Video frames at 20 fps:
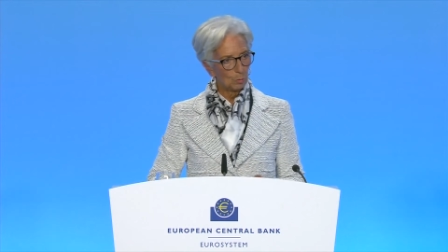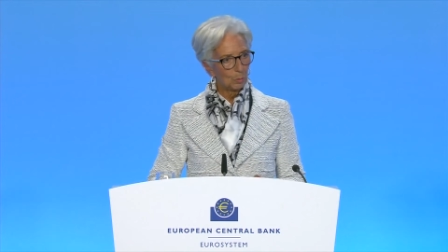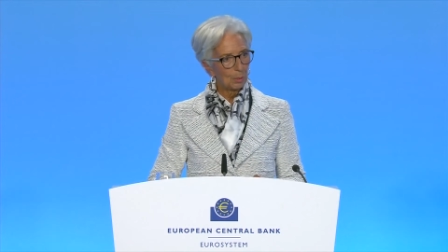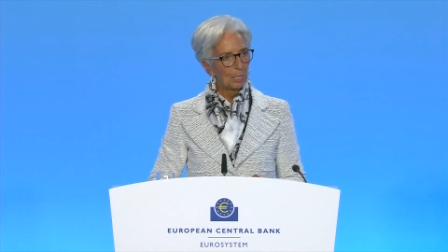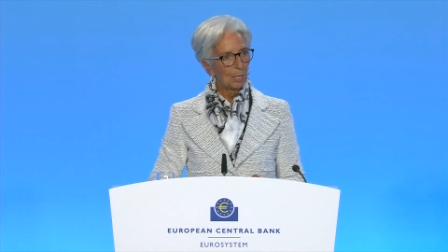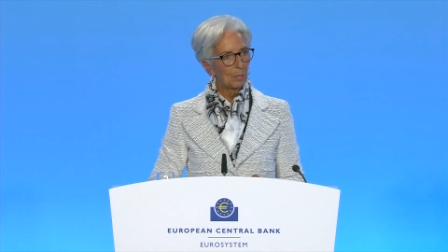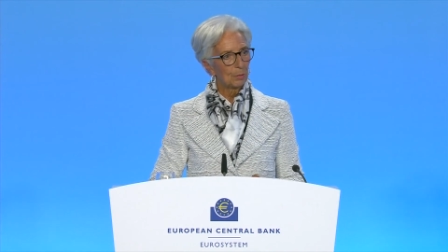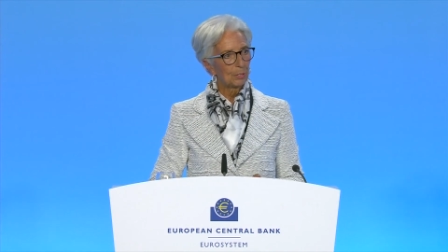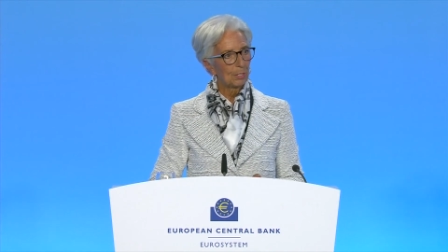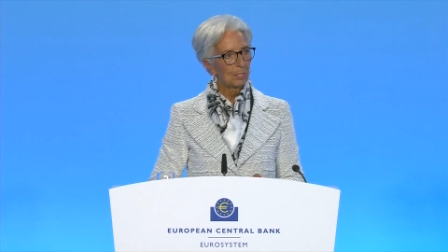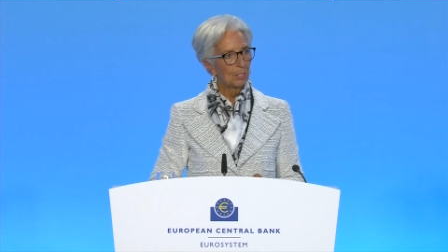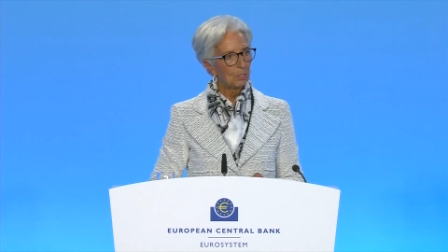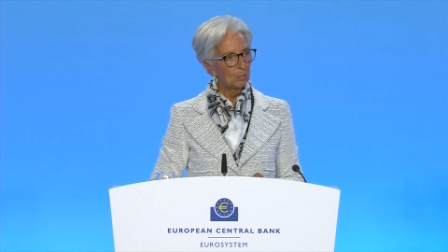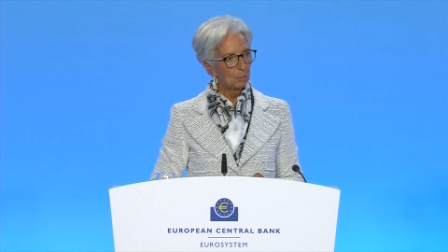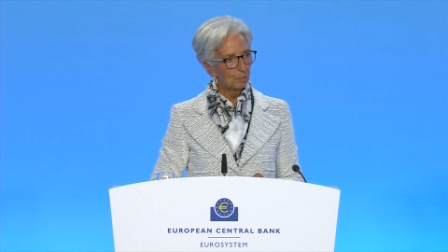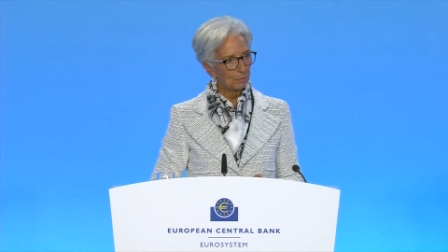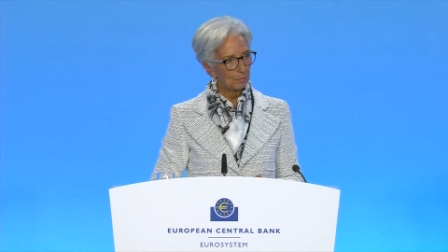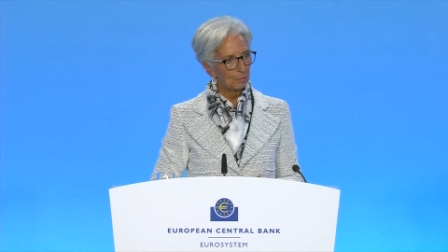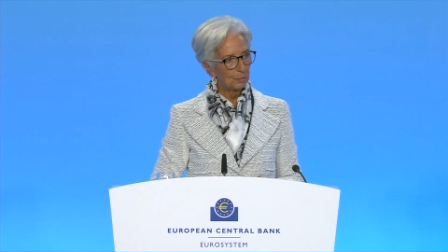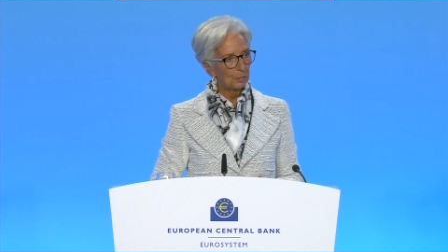without
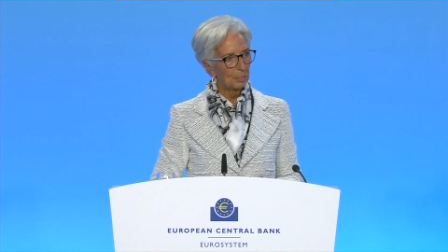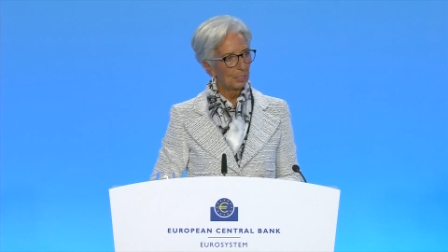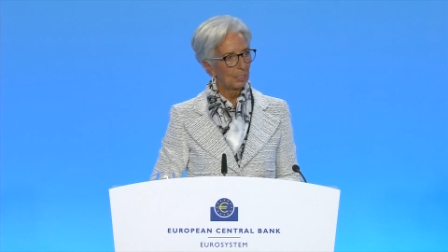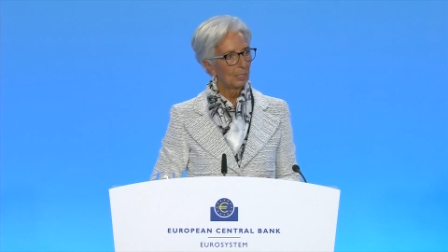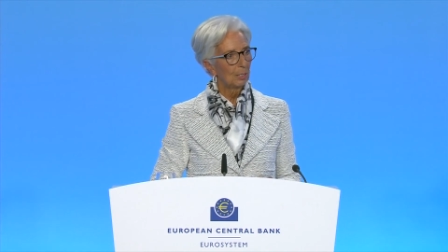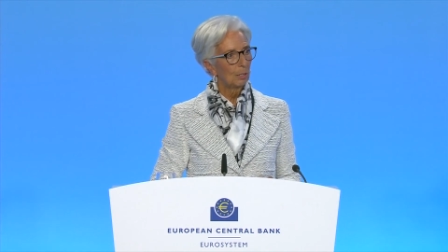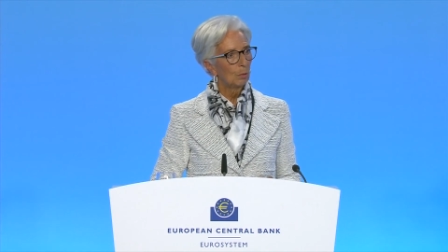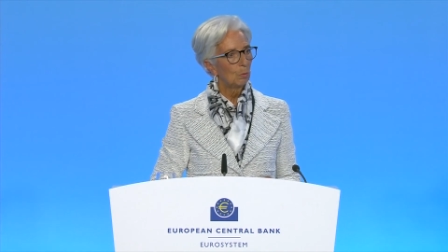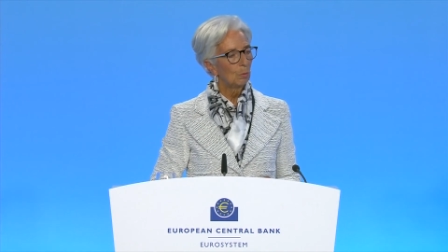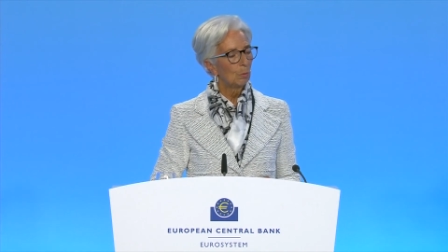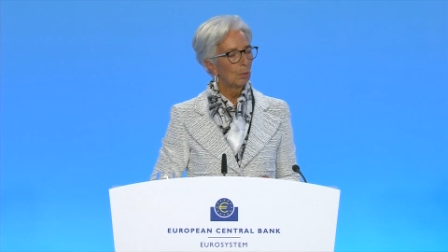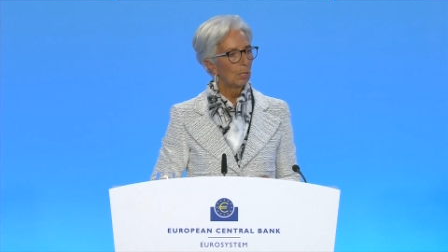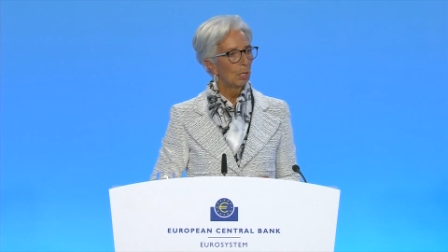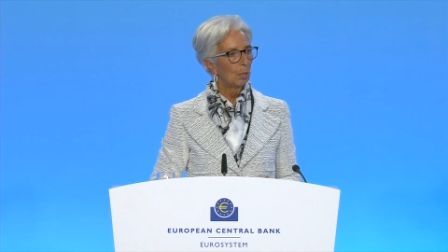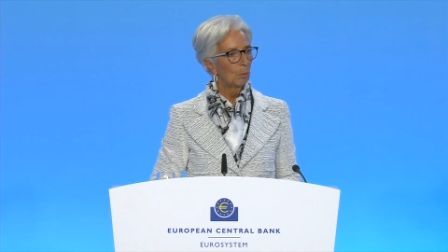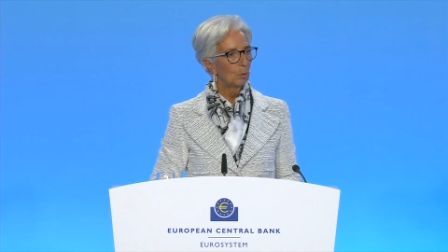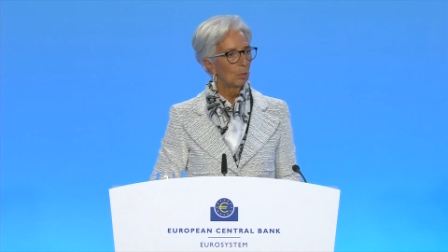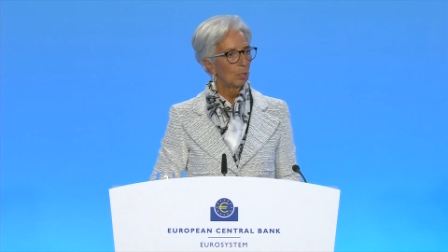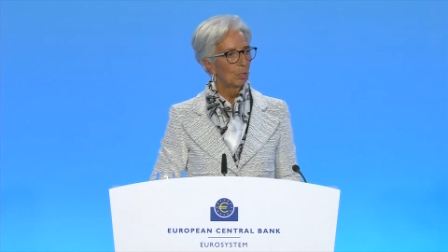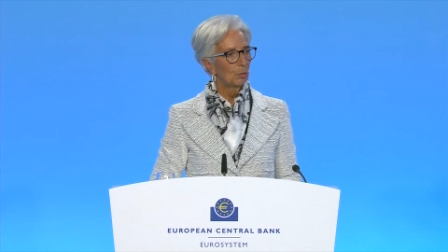interfering with
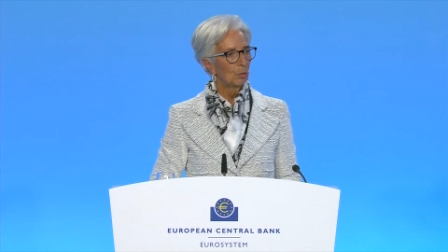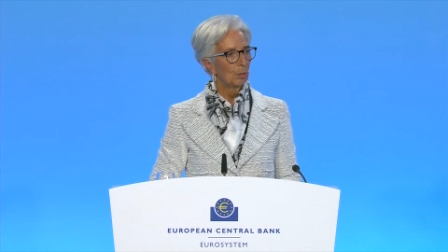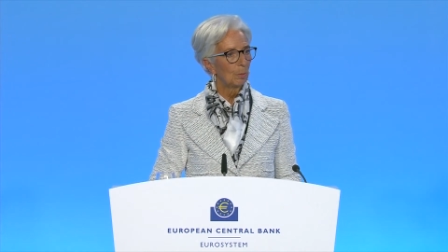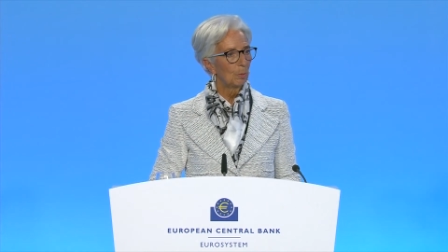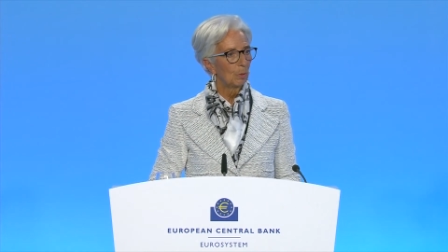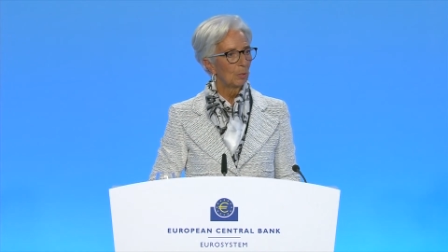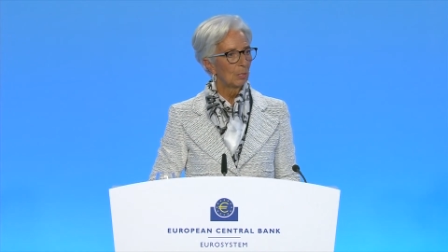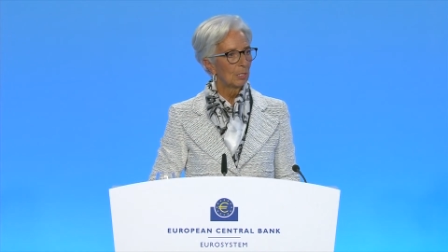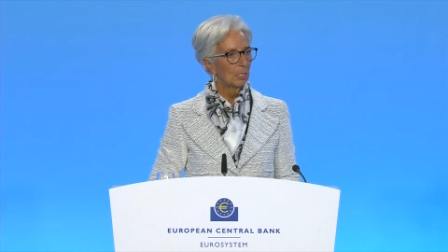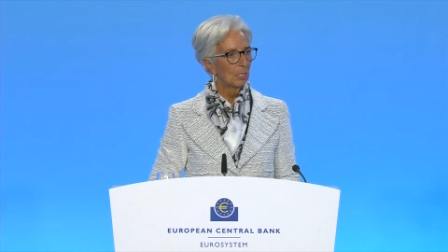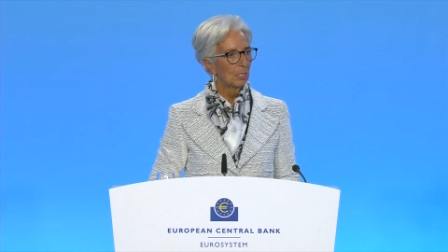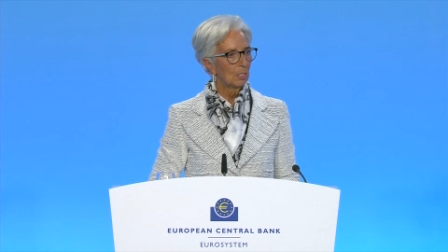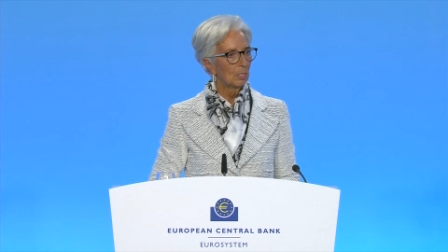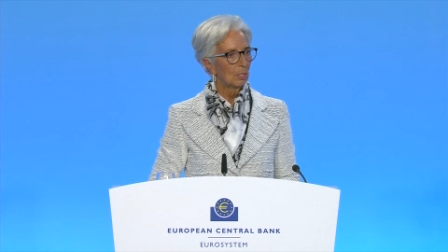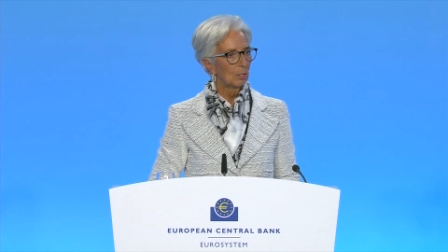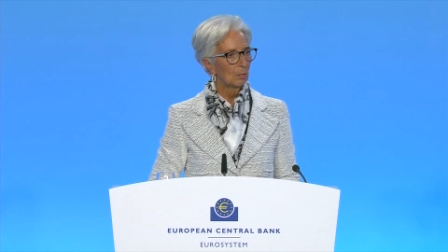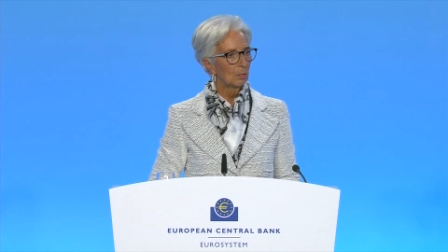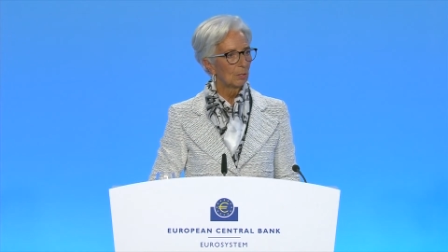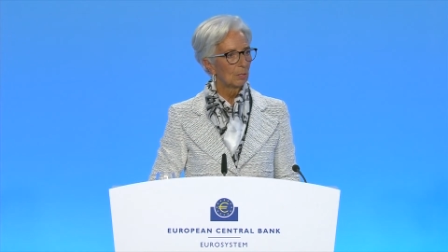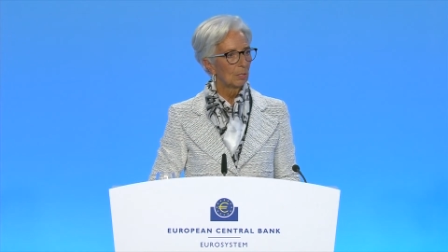our monetary policy
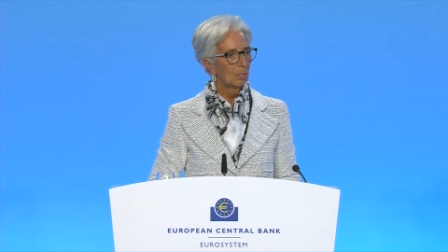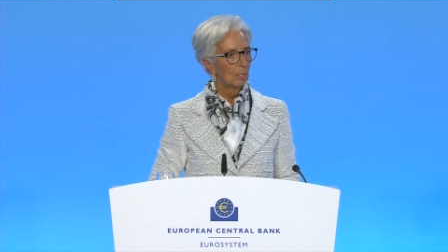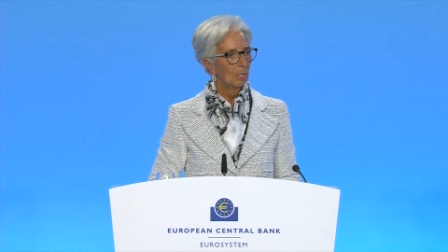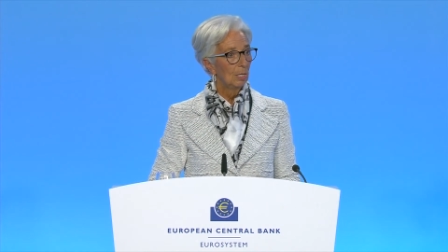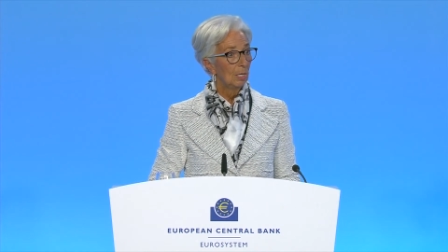stance.